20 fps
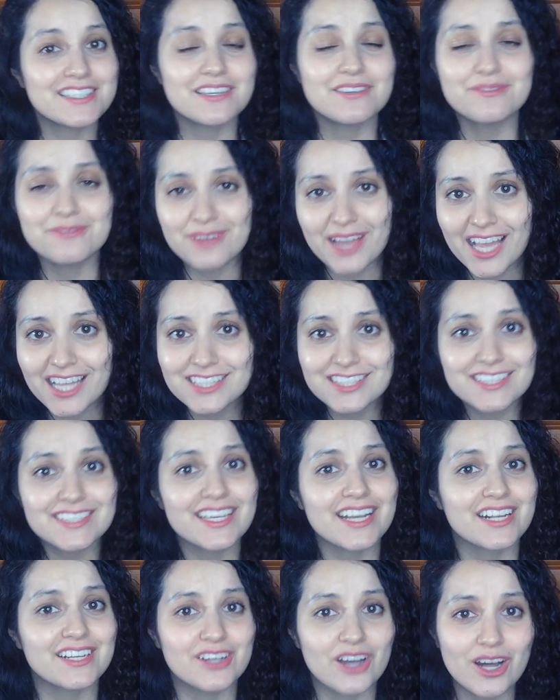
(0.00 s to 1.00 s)
events,
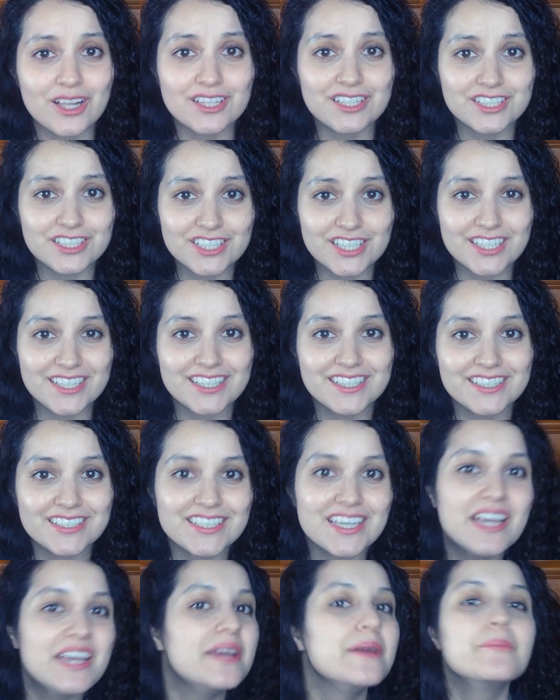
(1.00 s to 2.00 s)
technologies,
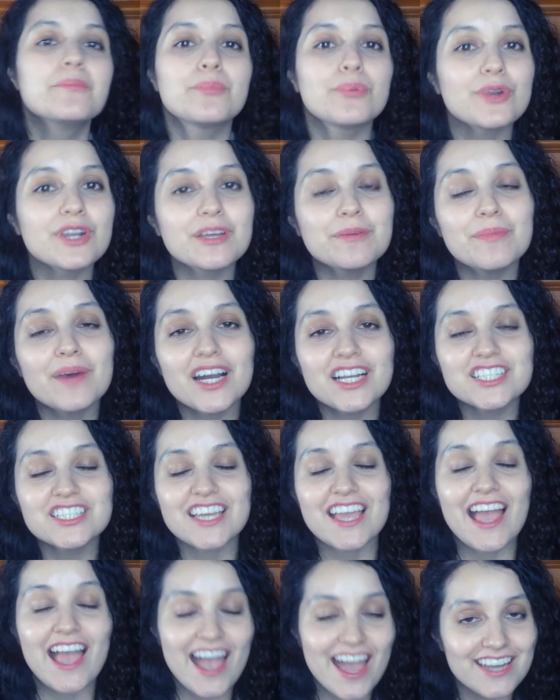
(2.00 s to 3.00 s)
pretty much
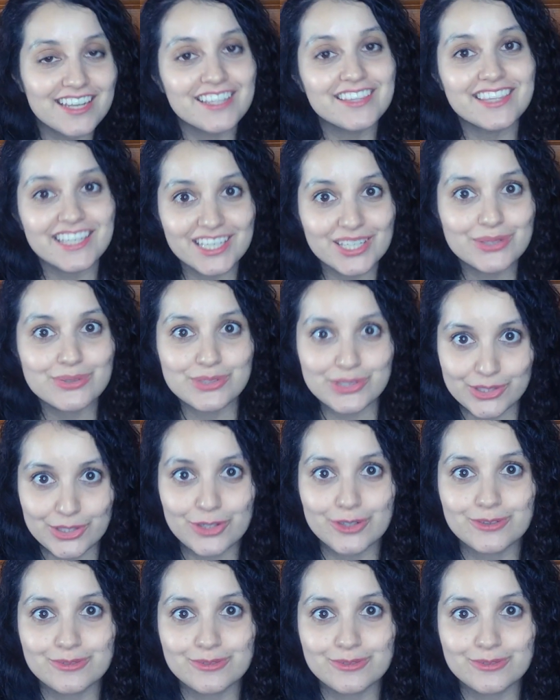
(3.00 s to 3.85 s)
anything you do.